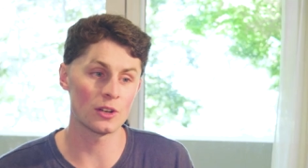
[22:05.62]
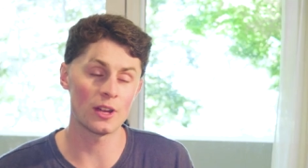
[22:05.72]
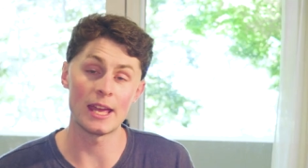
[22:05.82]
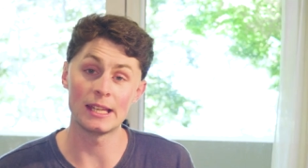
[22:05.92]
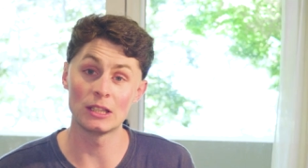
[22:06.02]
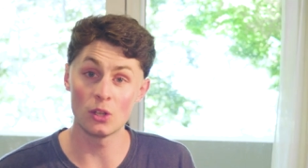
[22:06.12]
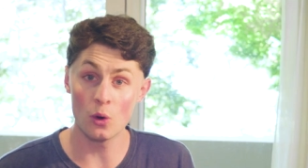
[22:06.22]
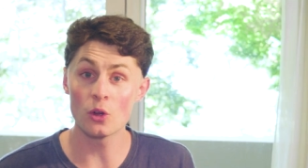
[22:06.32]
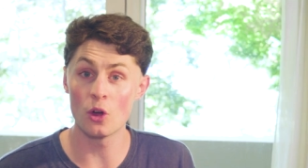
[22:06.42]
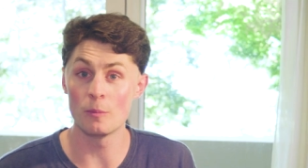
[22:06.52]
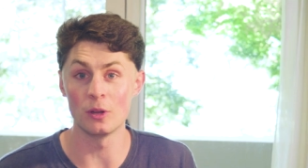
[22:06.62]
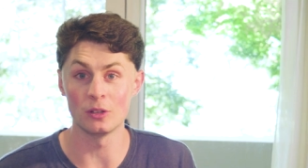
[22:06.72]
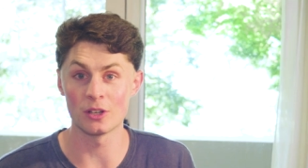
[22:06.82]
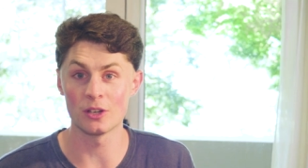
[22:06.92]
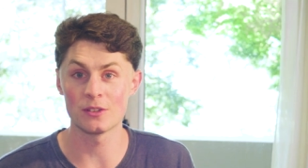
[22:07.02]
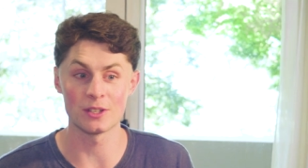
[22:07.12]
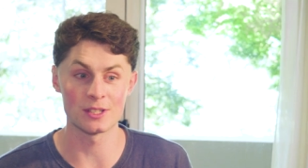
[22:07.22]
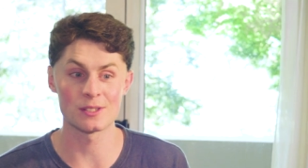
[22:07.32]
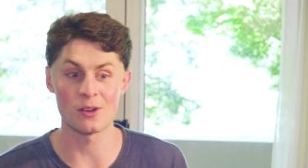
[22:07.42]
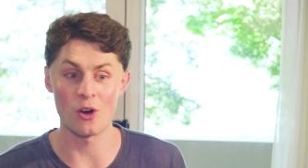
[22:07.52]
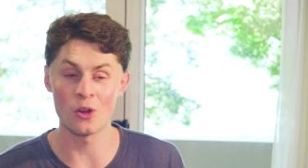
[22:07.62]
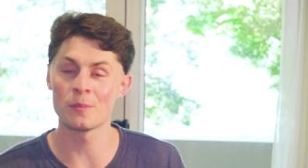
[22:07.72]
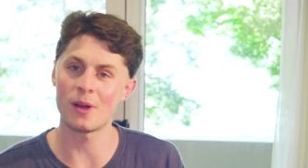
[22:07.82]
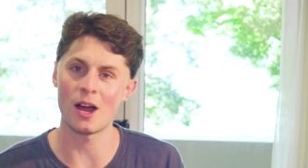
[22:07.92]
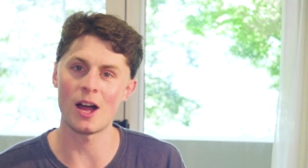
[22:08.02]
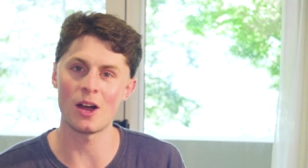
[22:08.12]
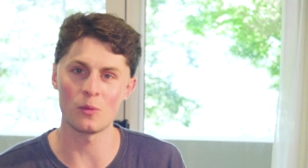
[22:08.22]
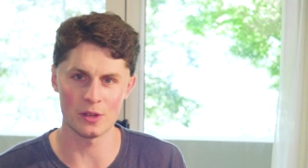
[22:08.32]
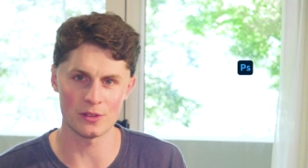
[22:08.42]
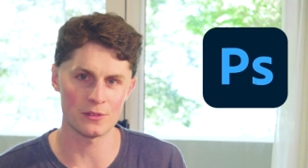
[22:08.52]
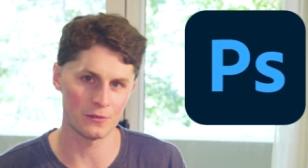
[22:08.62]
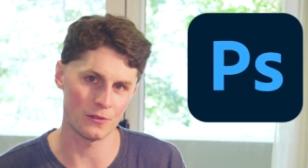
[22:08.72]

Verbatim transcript: got a logo builder that is on par with